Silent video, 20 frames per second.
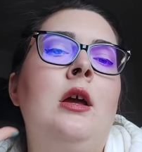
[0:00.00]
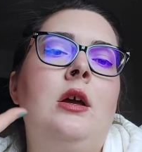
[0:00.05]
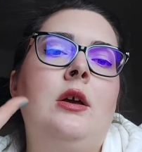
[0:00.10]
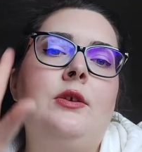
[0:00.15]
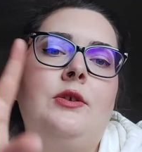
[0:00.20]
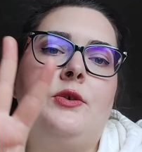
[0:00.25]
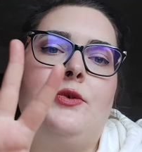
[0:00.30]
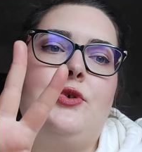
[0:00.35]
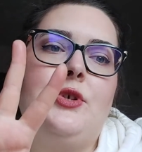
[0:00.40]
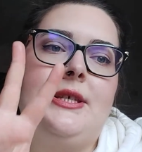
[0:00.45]

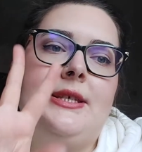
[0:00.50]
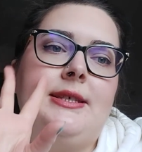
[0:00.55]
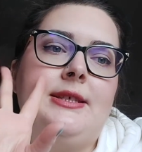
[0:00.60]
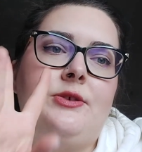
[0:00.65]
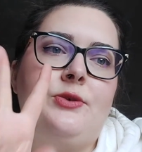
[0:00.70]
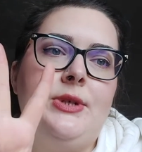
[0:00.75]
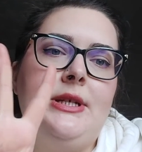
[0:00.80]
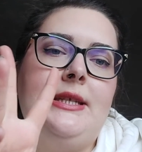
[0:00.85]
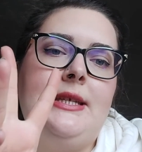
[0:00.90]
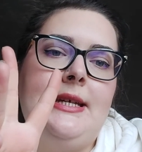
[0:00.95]
So just
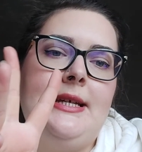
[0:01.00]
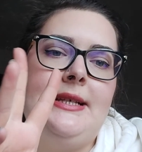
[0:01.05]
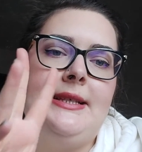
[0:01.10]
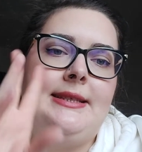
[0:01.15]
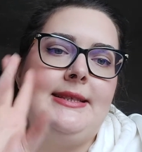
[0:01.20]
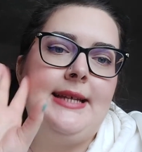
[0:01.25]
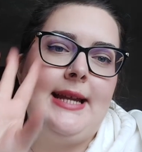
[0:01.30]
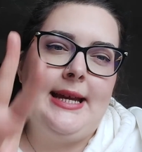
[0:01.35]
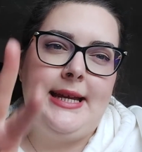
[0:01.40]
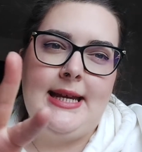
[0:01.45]
3 things
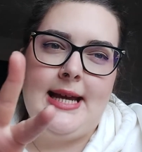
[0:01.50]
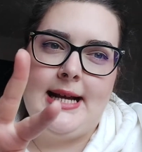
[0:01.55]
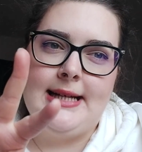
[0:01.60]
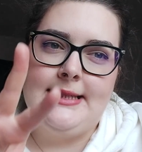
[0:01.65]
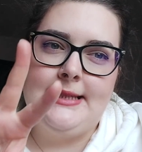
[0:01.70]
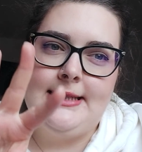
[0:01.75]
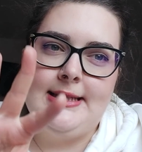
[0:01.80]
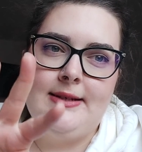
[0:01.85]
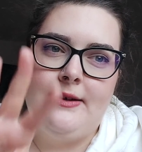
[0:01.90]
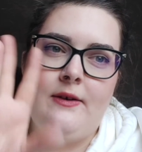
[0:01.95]
that I
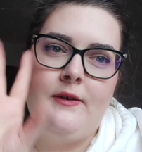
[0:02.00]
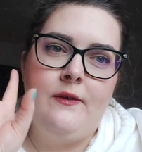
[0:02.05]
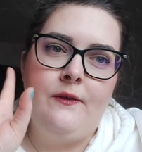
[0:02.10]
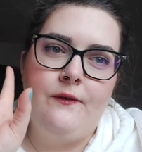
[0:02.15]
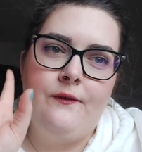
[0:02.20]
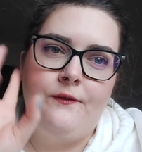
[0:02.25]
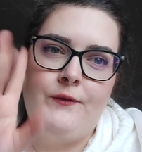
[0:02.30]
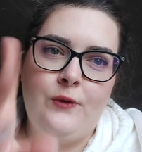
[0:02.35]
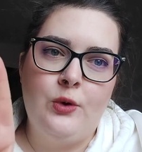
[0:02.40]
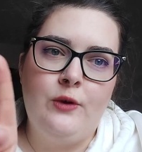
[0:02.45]
got
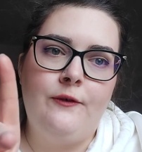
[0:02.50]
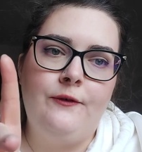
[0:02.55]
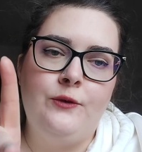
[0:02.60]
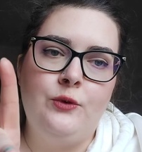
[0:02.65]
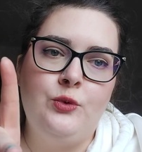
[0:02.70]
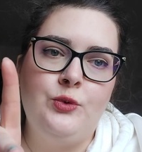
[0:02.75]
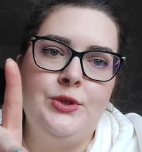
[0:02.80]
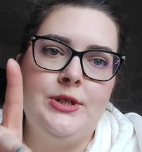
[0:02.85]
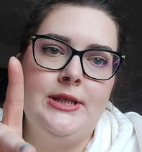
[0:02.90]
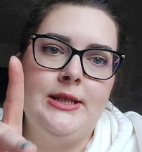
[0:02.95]
for
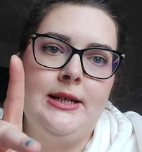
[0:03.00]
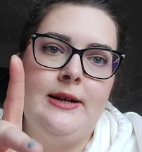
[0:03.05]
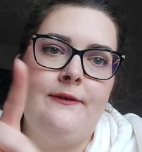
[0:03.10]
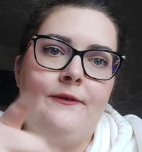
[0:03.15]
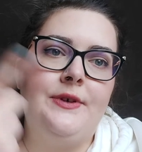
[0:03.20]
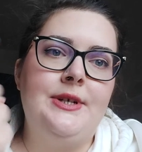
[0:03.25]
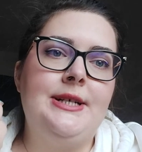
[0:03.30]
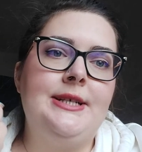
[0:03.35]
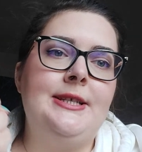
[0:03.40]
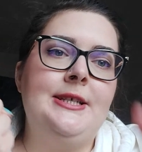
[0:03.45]
food.
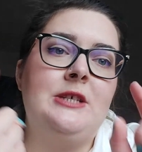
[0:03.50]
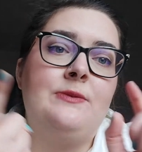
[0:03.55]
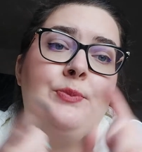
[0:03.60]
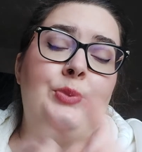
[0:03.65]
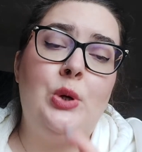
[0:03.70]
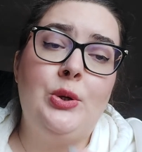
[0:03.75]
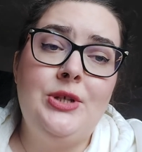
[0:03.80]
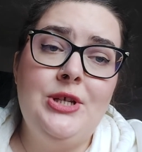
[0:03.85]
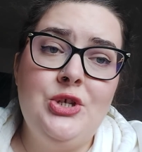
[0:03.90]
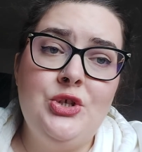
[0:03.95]
First is
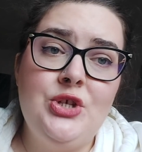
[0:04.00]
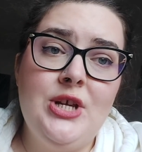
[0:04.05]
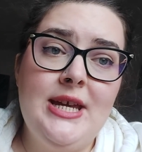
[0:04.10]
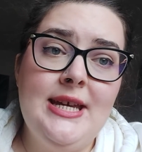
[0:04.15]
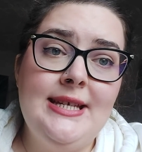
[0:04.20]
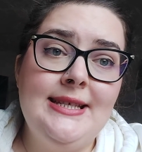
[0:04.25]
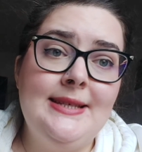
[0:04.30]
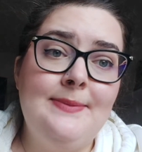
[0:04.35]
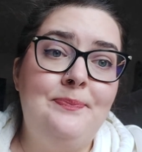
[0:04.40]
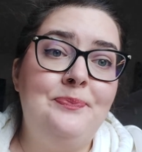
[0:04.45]
protein
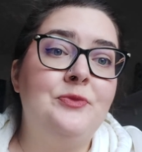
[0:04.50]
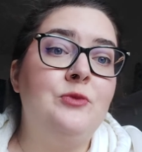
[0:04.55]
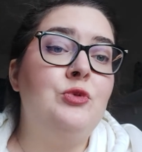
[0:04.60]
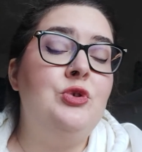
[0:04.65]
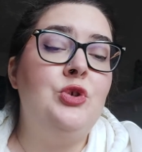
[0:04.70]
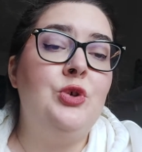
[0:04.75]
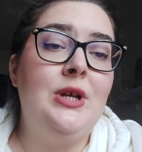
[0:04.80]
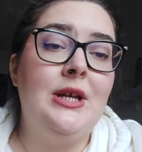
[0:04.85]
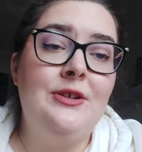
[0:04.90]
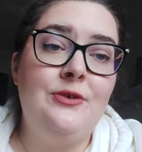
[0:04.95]
shakes,
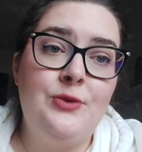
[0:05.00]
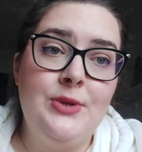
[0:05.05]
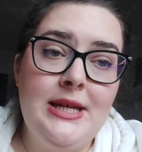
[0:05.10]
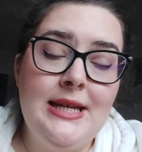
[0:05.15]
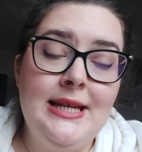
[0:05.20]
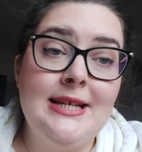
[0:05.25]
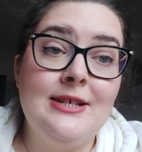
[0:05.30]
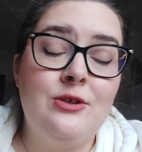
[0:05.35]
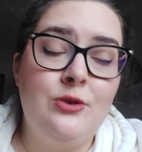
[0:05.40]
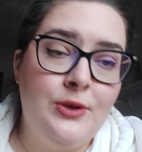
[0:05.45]
which you can
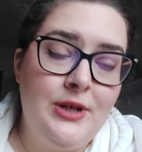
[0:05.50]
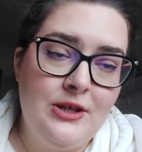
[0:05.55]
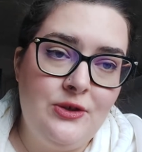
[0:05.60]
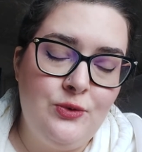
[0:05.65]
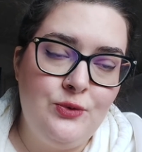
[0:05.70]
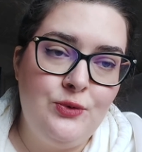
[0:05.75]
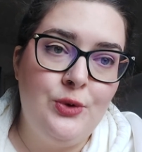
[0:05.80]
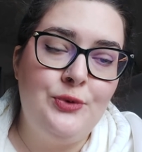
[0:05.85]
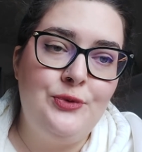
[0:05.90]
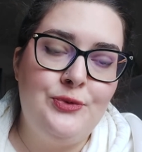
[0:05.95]
drink as long as you
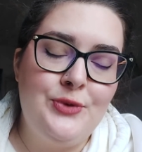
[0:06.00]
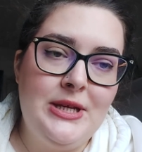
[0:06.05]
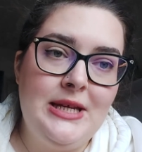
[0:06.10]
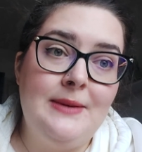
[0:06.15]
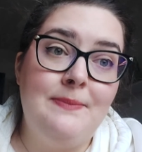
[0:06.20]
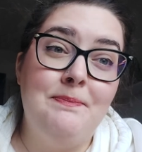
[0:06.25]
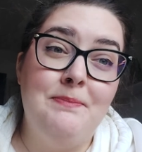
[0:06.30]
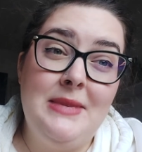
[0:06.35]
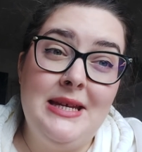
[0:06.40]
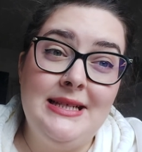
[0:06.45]
don't
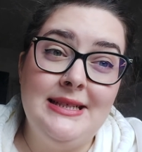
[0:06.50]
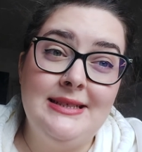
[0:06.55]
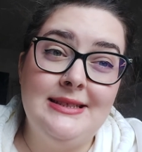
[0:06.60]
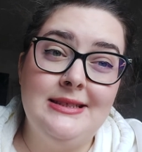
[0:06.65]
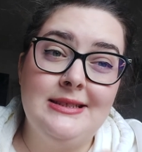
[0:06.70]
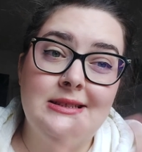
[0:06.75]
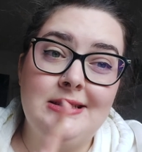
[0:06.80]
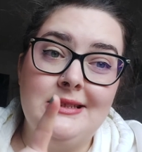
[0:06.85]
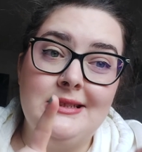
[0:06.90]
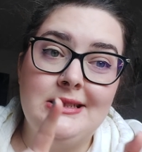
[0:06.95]
drink
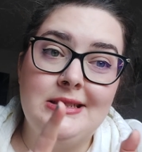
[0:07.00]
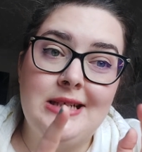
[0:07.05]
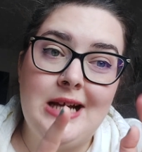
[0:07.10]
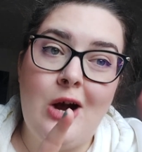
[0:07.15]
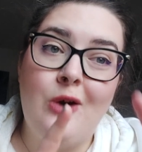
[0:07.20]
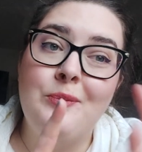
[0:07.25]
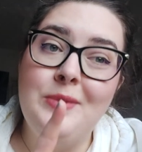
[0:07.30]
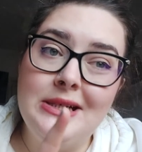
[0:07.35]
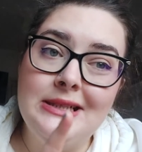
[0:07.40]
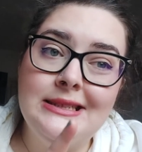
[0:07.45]
milk,
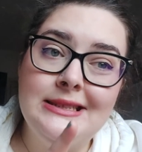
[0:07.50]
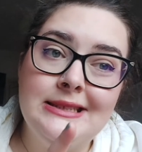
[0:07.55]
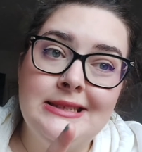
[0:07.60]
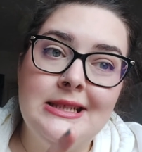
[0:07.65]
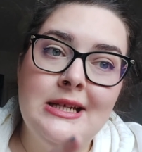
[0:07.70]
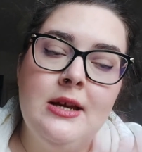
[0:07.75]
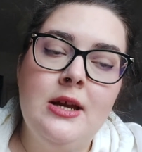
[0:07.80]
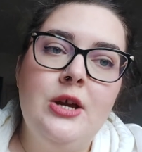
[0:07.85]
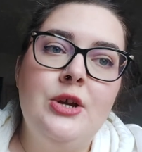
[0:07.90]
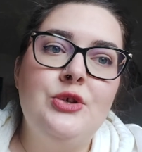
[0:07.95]
cow milk.
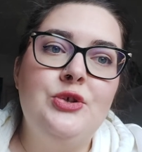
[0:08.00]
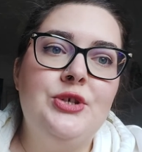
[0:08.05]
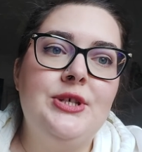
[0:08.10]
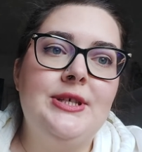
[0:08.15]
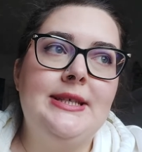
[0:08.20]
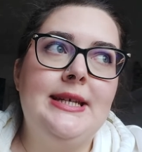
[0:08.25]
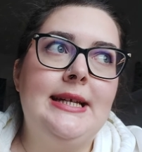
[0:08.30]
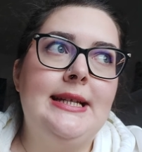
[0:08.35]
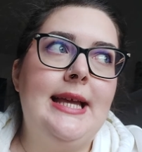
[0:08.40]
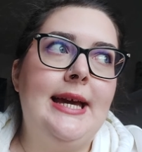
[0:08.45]

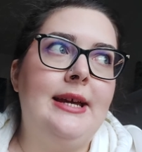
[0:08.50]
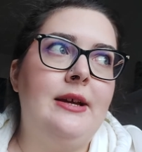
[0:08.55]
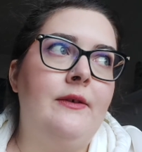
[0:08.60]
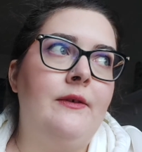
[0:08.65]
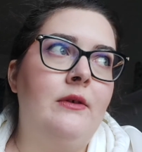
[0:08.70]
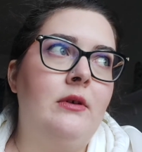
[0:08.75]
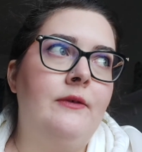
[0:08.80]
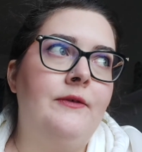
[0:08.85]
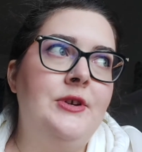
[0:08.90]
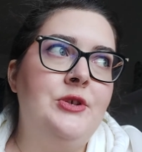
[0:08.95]
Just get like
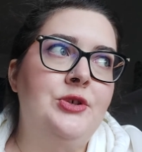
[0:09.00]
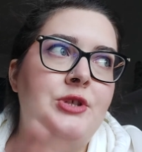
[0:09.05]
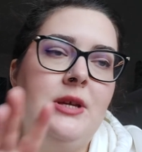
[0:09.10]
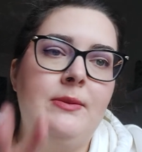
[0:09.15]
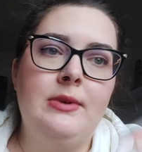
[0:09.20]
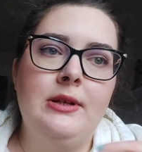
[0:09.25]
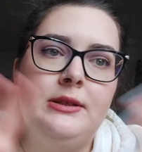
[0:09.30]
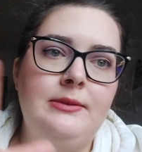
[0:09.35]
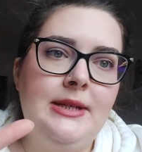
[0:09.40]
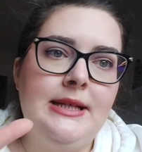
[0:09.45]
a
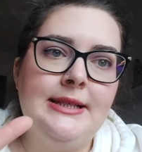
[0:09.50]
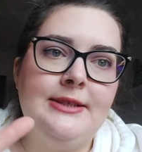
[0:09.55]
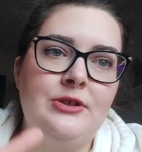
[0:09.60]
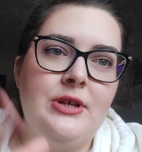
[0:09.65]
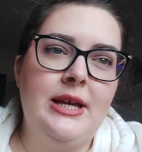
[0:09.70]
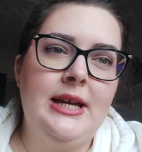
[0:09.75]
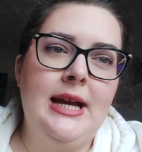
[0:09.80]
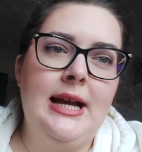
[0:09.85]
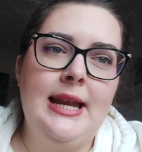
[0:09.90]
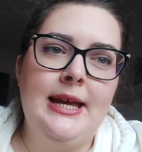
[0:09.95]
vegetable milk. So
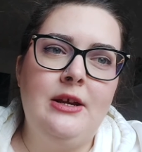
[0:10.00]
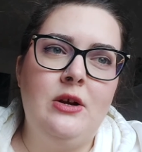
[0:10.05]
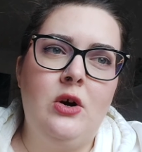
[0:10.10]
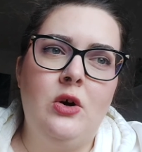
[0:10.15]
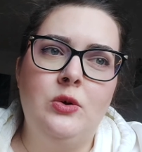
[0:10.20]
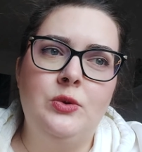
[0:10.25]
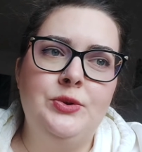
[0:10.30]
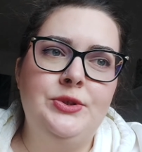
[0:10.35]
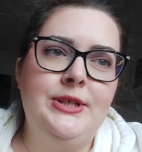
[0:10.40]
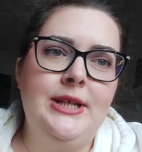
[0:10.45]
I got like
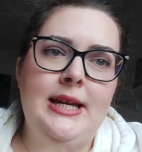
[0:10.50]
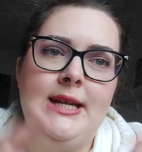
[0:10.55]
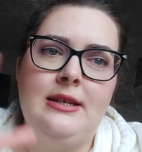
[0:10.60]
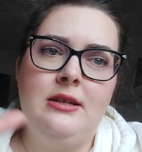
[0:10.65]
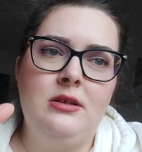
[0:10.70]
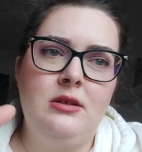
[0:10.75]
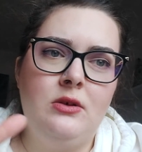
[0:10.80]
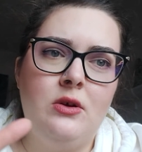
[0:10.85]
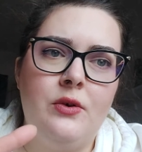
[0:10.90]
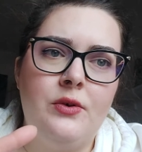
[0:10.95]
oat
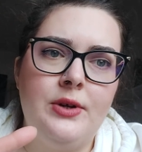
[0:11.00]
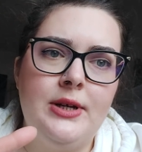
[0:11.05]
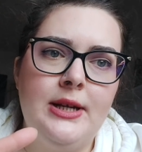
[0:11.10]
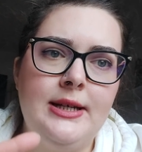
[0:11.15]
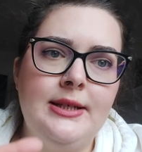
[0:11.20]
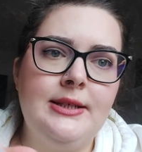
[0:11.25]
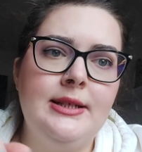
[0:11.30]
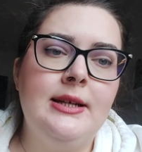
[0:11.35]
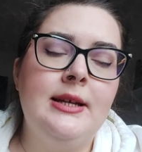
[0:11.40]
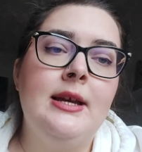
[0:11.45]
and
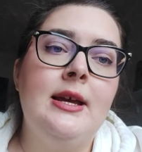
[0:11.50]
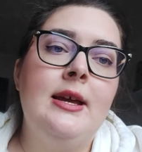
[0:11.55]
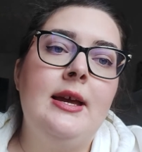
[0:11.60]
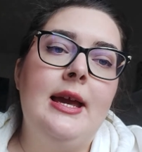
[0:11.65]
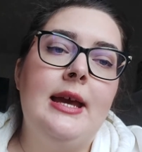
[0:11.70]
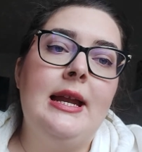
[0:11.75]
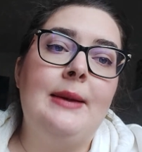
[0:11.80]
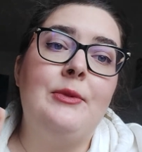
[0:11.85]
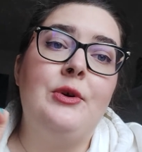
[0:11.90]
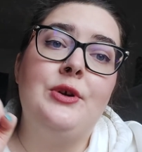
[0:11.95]
coconut,
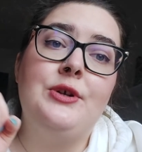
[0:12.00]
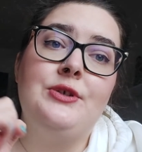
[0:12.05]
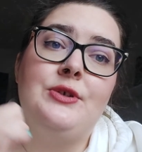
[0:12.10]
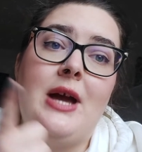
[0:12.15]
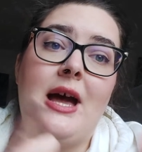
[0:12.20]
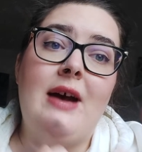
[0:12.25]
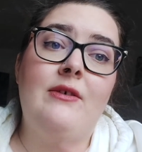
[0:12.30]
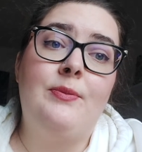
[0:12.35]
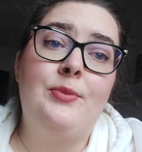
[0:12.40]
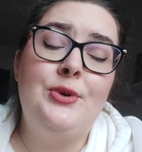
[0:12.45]
and I'm going to
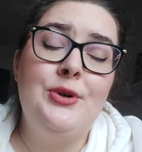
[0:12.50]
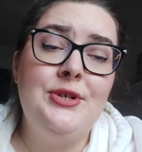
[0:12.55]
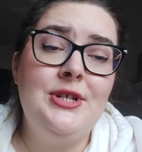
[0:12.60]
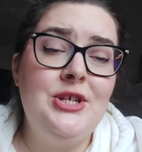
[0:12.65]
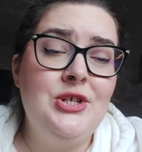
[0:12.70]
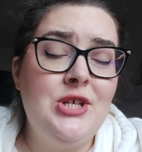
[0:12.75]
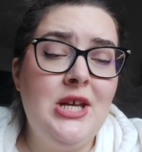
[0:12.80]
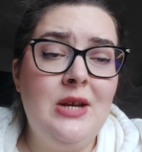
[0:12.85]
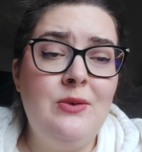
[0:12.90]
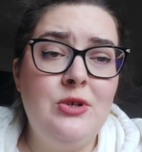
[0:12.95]
have a protein
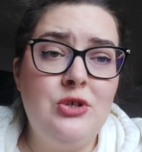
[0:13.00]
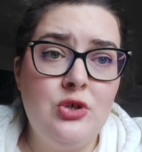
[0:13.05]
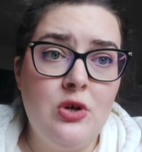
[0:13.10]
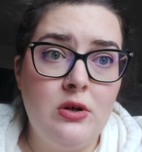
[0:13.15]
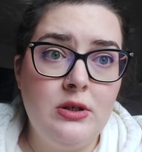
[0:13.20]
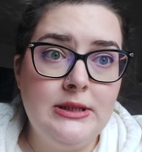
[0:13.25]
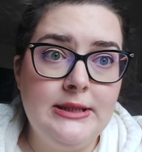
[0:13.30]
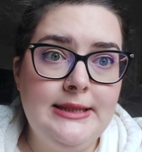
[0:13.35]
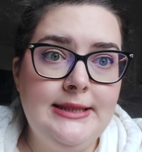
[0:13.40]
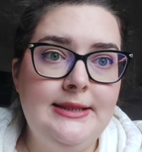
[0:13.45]
shake with
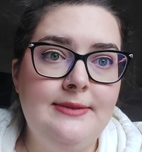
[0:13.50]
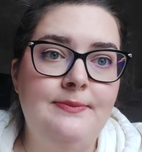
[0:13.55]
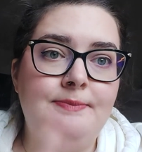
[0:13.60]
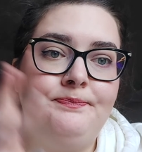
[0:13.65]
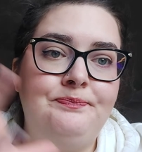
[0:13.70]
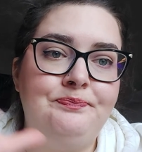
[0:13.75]
chocolate.